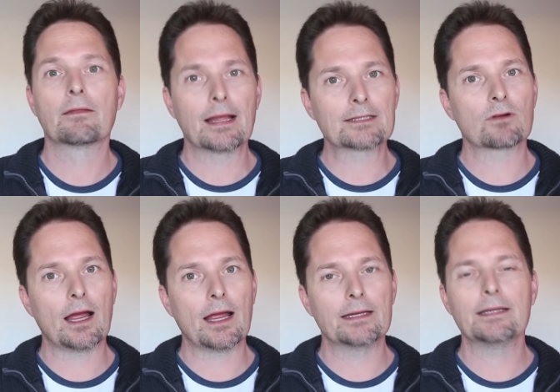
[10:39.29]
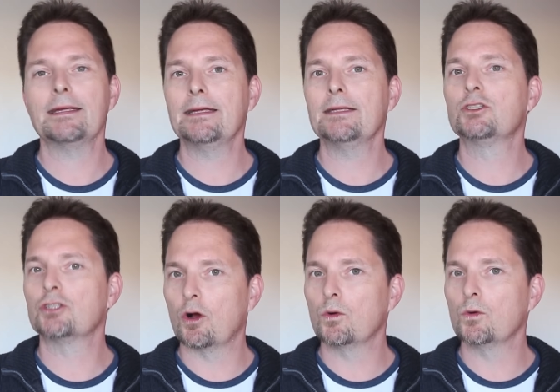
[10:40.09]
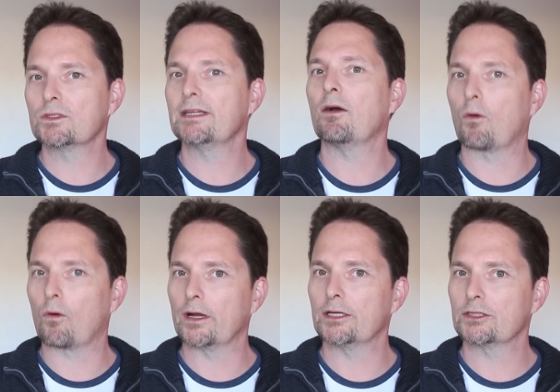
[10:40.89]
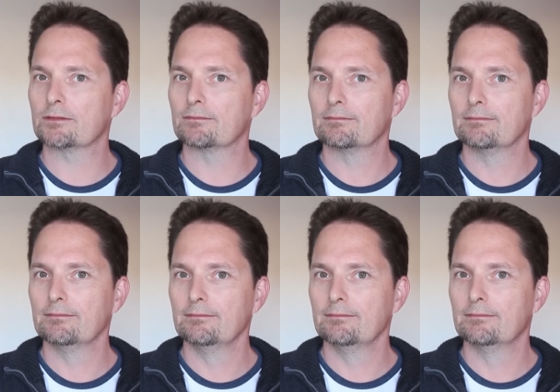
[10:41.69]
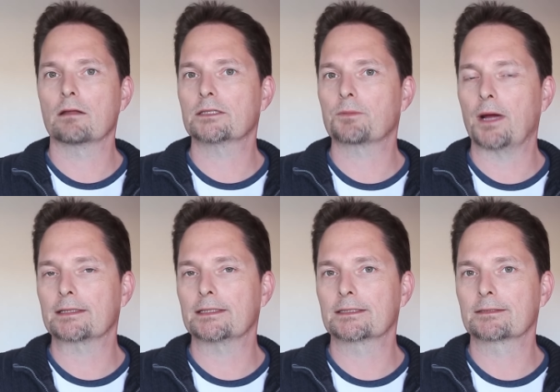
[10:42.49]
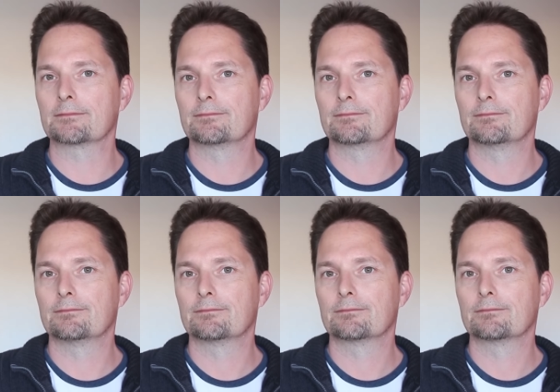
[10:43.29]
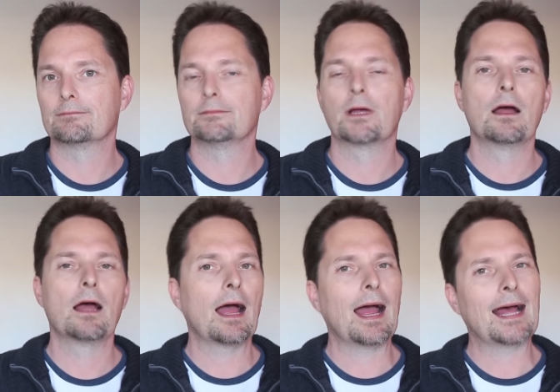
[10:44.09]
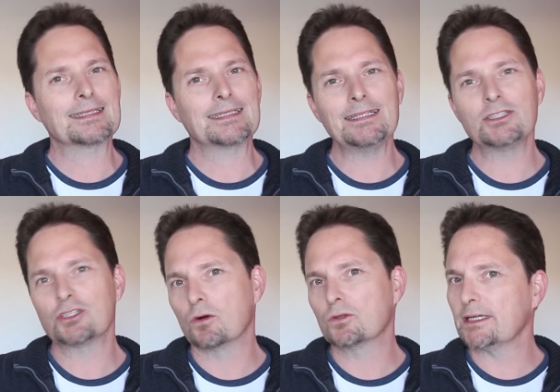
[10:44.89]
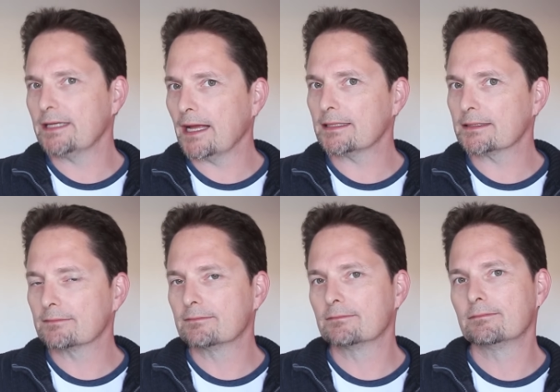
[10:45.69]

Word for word: That's right, he chose the orange. Let's practice. Has he chosen yet?